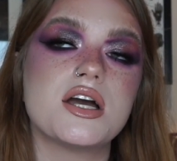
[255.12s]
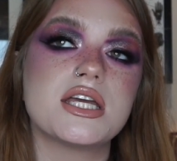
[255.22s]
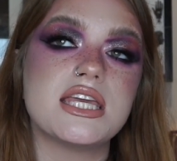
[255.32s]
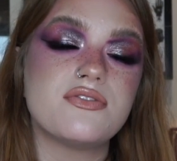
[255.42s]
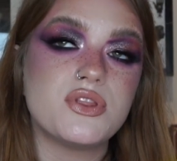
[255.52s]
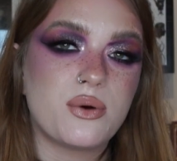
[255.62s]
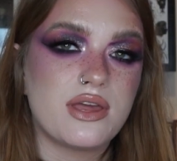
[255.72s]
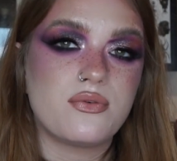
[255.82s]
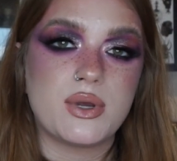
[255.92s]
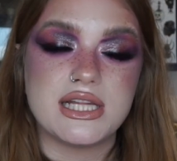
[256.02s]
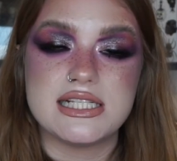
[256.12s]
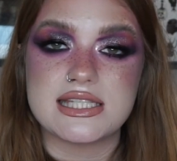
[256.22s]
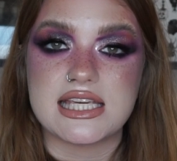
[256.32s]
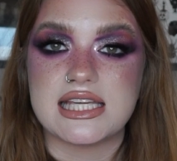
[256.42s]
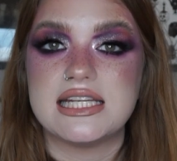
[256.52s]
even though I have oily
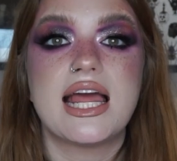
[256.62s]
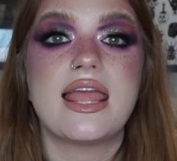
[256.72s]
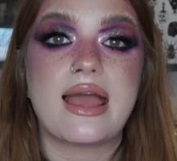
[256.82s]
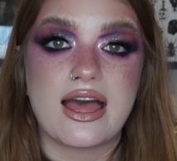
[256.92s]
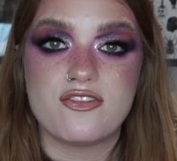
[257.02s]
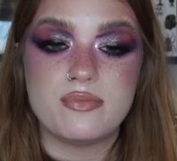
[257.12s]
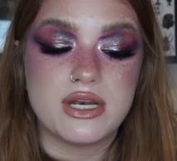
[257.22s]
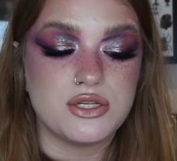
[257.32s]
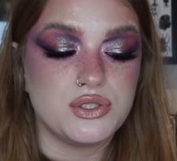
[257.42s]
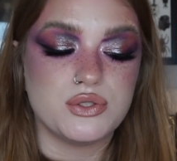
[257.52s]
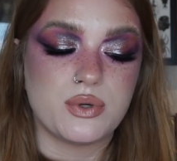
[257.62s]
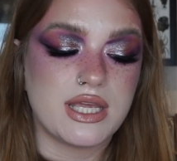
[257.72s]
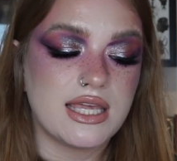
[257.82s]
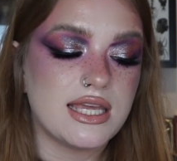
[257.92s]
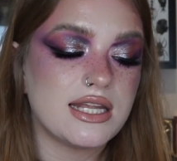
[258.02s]
skin, I have been
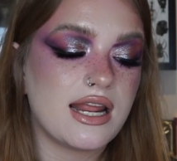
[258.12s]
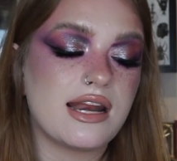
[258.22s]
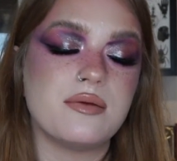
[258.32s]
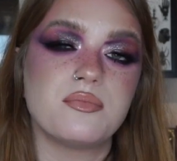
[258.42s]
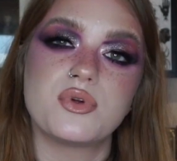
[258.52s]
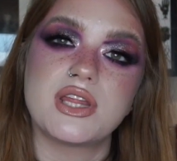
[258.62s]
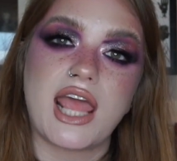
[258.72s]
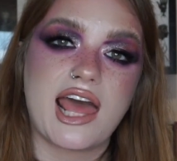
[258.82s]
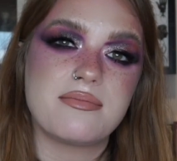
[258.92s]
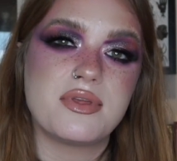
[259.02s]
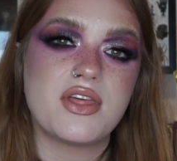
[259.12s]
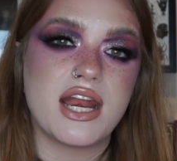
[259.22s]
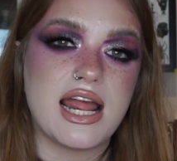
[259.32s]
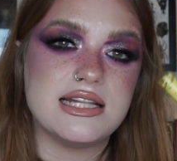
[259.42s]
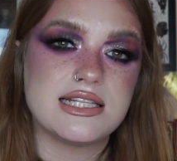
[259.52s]
enjoying it. And I'm really happy that I
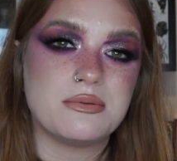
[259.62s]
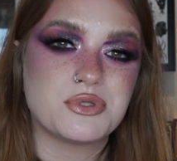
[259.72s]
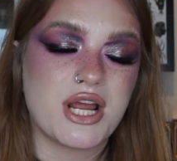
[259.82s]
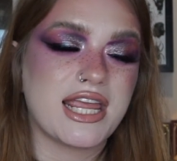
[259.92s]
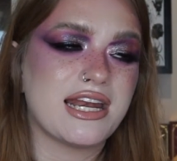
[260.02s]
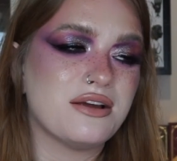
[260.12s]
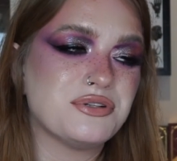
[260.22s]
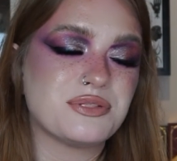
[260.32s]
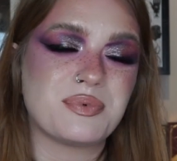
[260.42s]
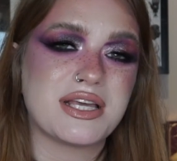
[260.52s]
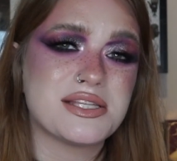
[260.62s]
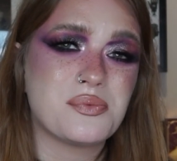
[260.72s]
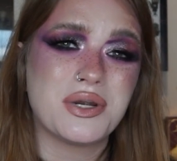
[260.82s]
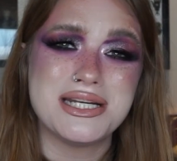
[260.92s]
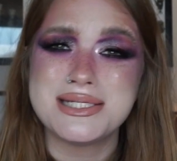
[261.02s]
ended up trying it out just because I
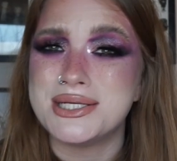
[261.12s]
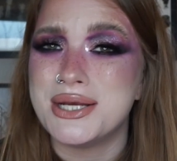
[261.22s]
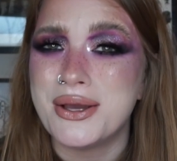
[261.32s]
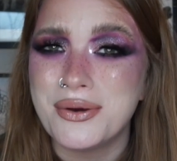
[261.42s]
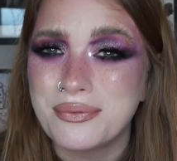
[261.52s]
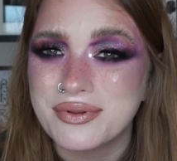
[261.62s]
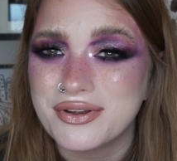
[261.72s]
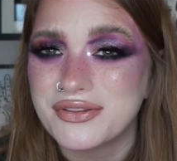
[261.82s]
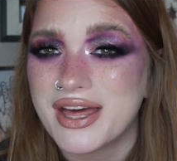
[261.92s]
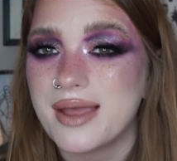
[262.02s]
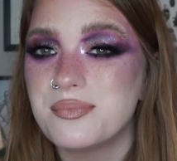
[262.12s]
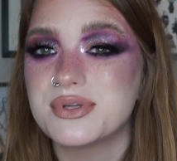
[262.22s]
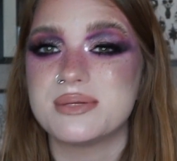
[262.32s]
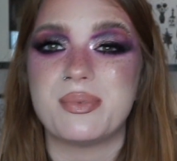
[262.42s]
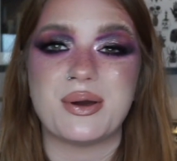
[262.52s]
wanted to know what all the hype
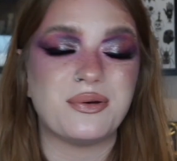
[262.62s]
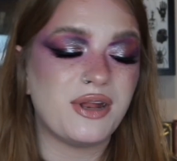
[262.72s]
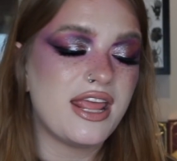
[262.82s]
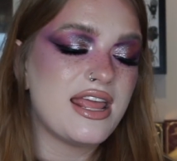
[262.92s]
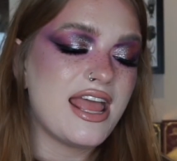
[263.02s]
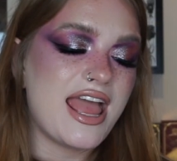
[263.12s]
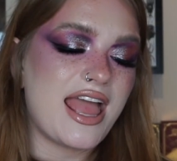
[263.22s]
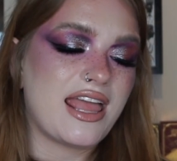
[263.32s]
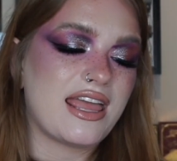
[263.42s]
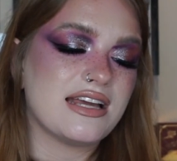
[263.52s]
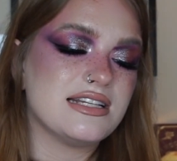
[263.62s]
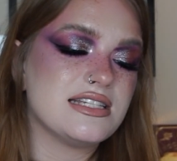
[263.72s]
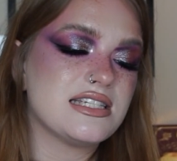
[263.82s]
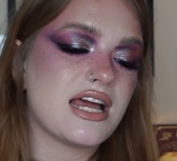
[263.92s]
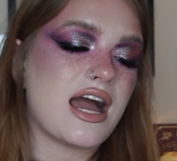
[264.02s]
was about.
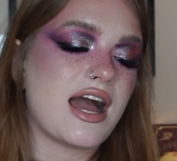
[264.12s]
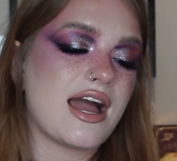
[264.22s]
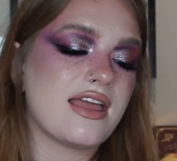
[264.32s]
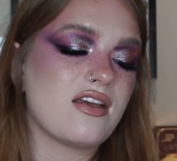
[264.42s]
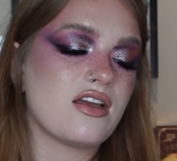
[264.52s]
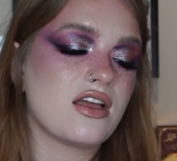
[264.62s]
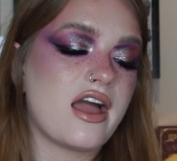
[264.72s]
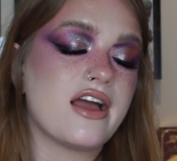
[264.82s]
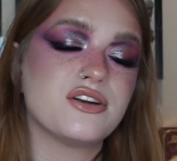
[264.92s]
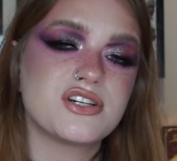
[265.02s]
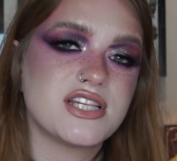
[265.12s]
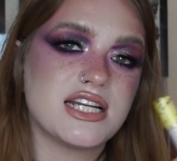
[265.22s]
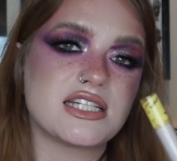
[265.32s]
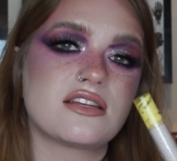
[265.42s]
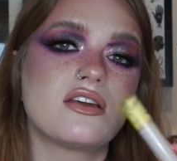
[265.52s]
And I
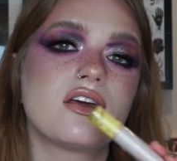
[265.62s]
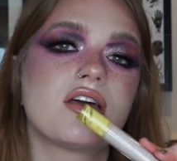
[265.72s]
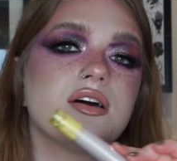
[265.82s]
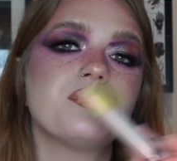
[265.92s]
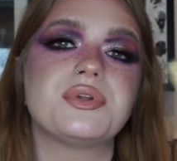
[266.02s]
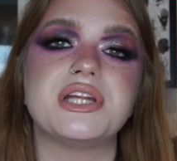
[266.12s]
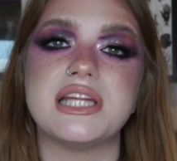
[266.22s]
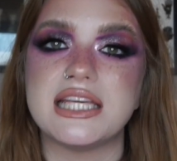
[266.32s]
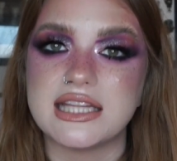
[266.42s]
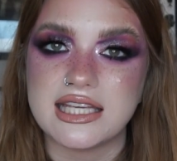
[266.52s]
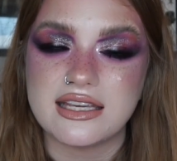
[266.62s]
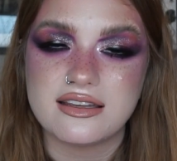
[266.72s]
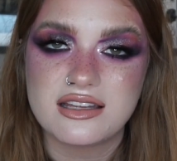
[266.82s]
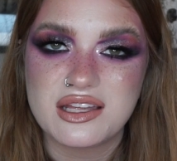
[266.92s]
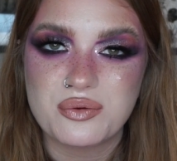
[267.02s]
understand completely
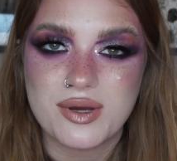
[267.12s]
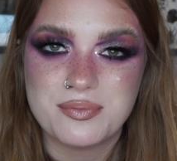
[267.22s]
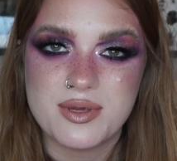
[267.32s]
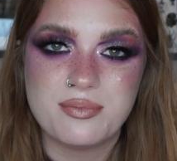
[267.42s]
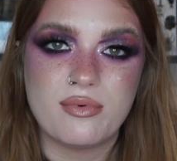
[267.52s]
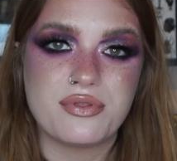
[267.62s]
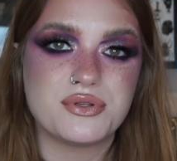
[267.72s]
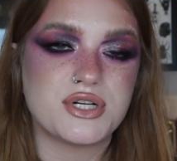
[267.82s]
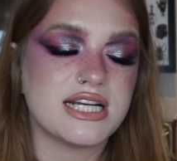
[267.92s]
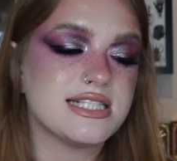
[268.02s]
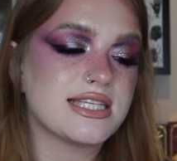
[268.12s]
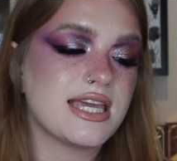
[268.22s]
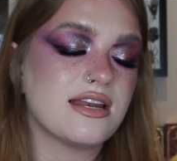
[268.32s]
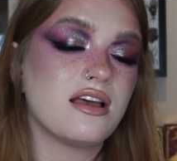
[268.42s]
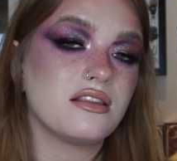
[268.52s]
why people with dry
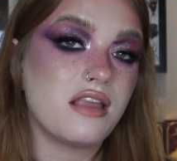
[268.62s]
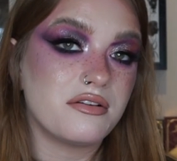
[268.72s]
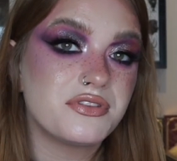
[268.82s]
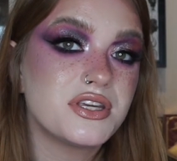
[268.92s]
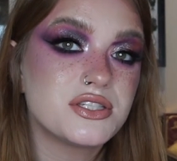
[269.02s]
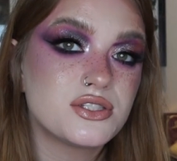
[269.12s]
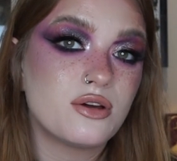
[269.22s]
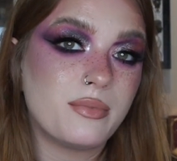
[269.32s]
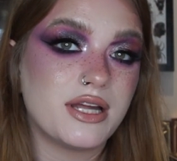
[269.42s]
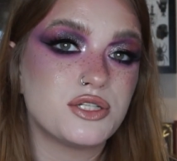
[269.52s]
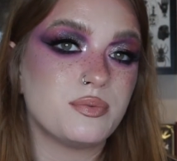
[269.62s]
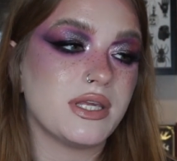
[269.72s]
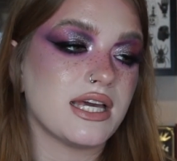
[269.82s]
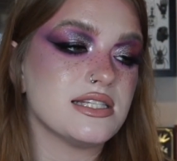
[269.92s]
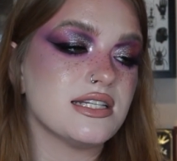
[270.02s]
skin love this so much
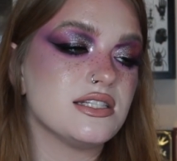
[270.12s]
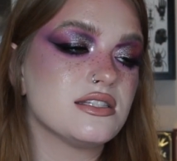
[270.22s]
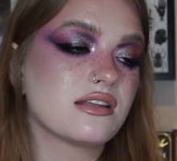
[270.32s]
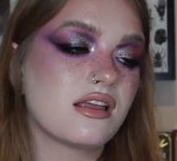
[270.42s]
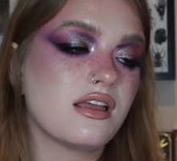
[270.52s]
because it's